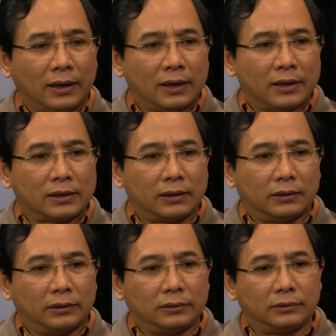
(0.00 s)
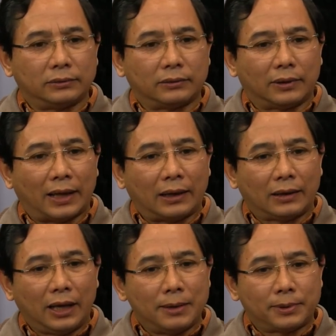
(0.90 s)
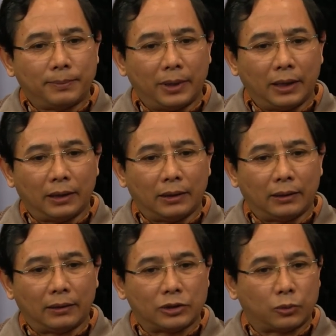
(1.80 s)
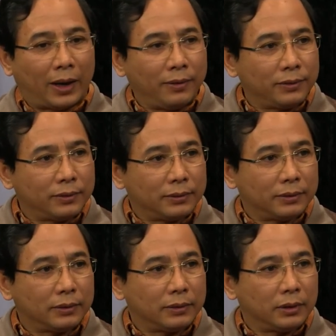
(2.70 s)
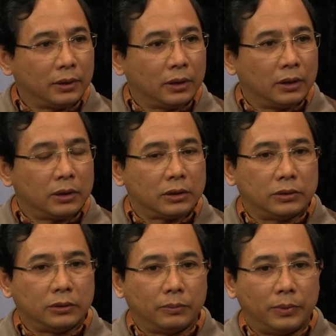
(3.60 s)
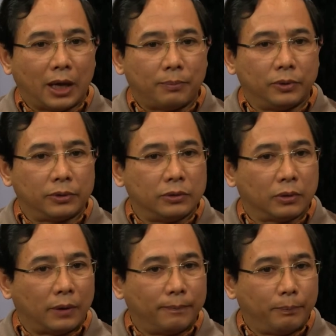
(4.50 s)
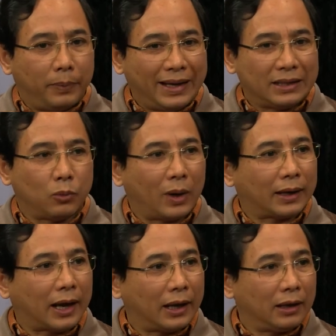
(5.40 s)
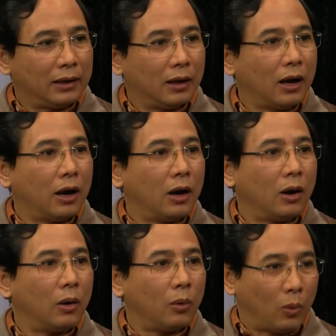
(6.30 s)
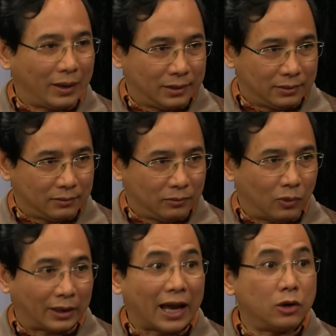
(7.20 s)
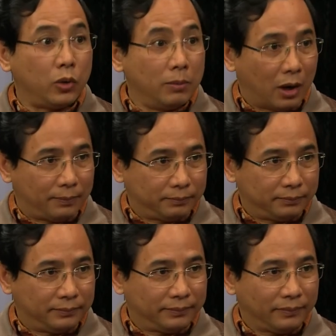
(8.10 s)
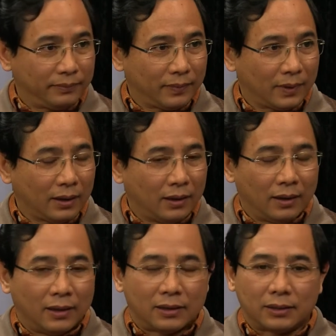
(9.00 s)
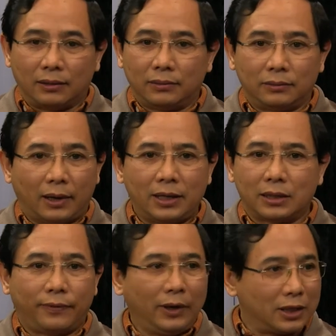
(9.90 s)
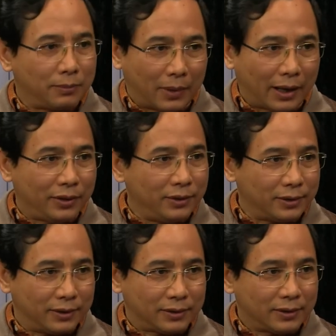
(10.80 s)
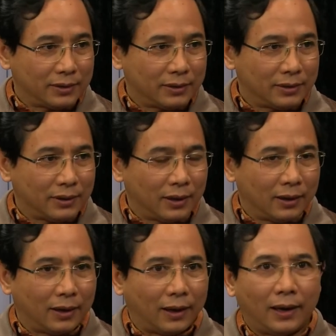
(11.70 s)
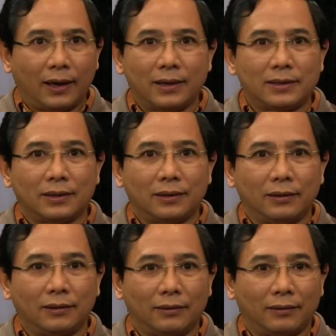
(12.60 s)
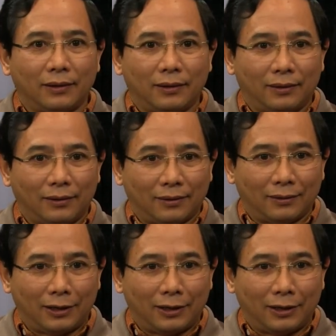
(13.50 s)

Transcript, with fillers: So that gives me strength mm -hmm. to be able to complete what I wanted, what yeah. I dream of. Yeah. So I just finished my thesis. Mm-hmm. And, you